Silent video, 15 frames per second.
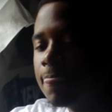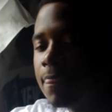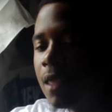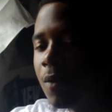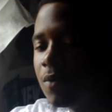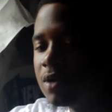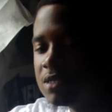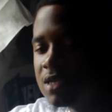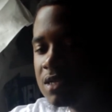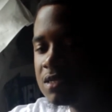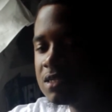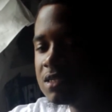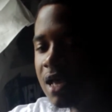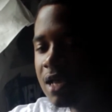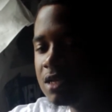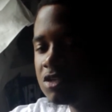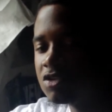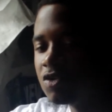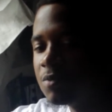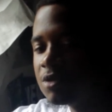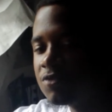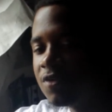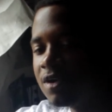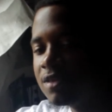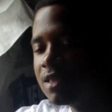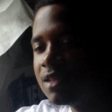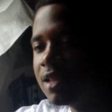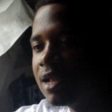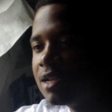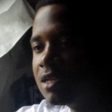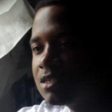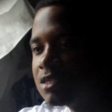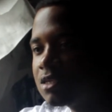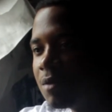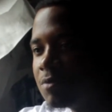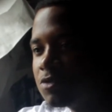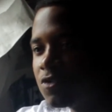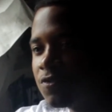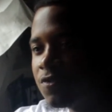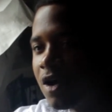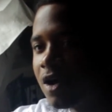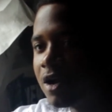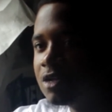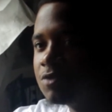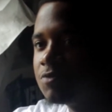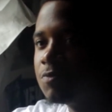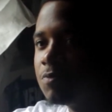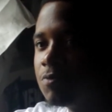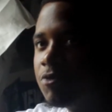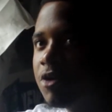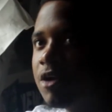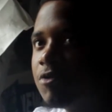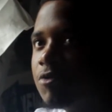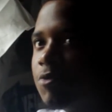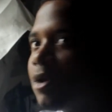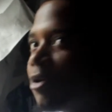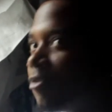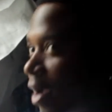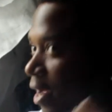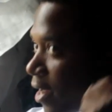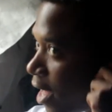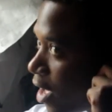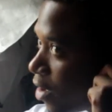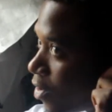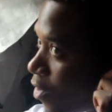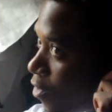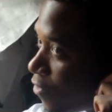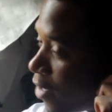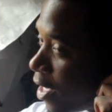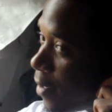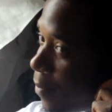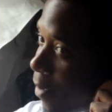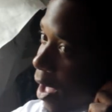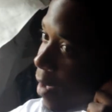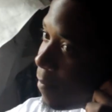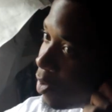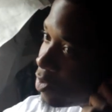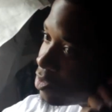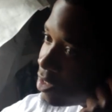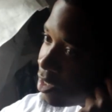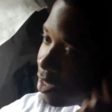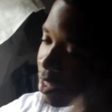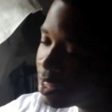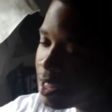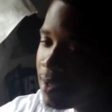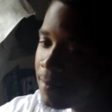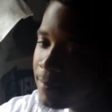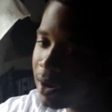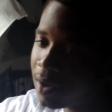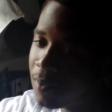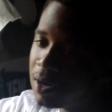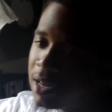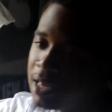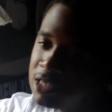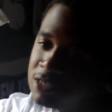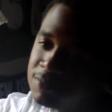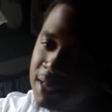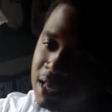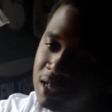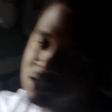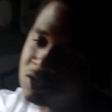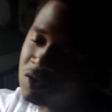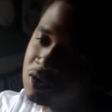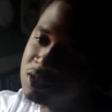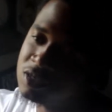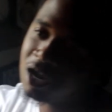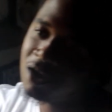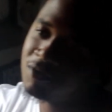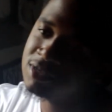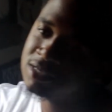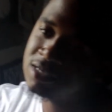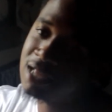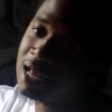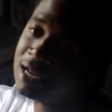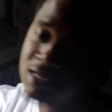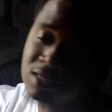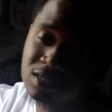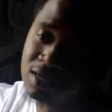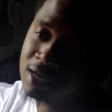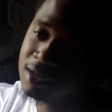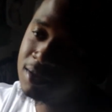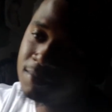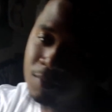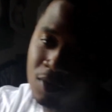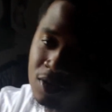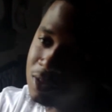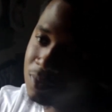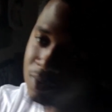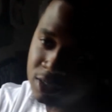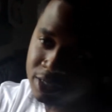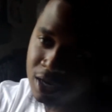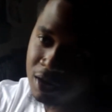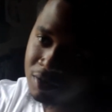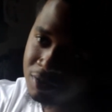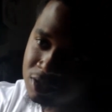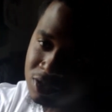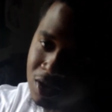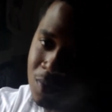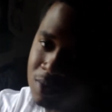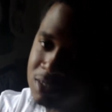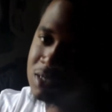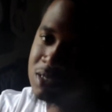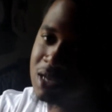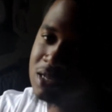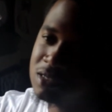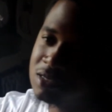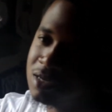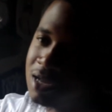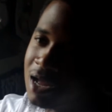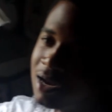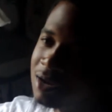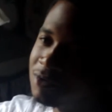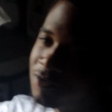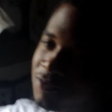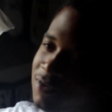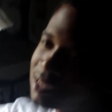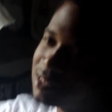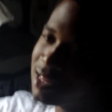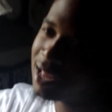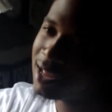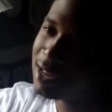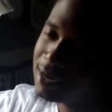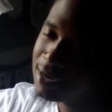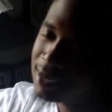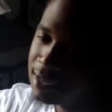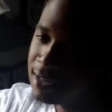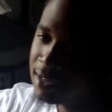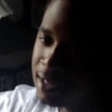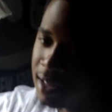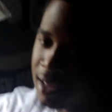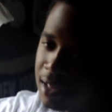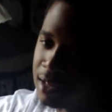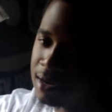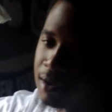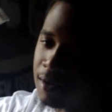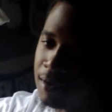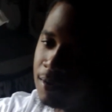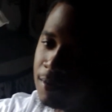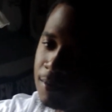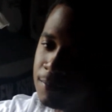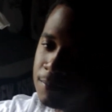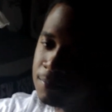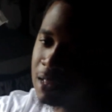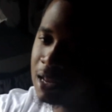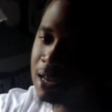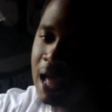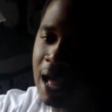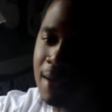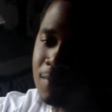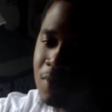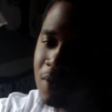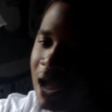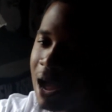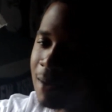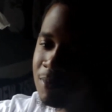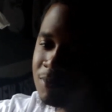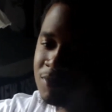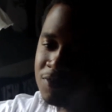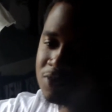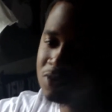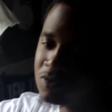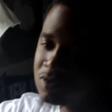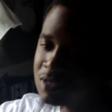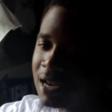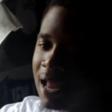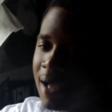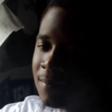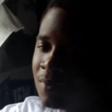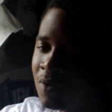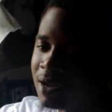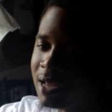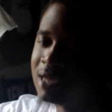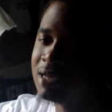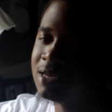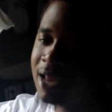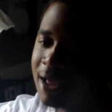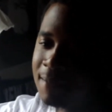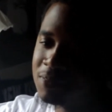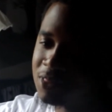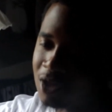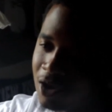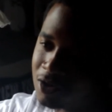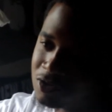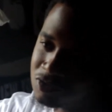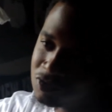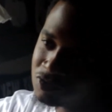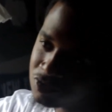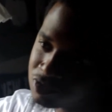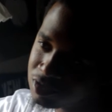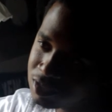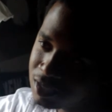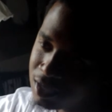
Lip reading: I want to take the site so much further than it's come so far, because we're right now known for hip hop mostly, but I want to expand to all genres because I listen to more than one genre. So I want the site to kind of reflect that, and a lot more album reviews, a lot more in-depth articles.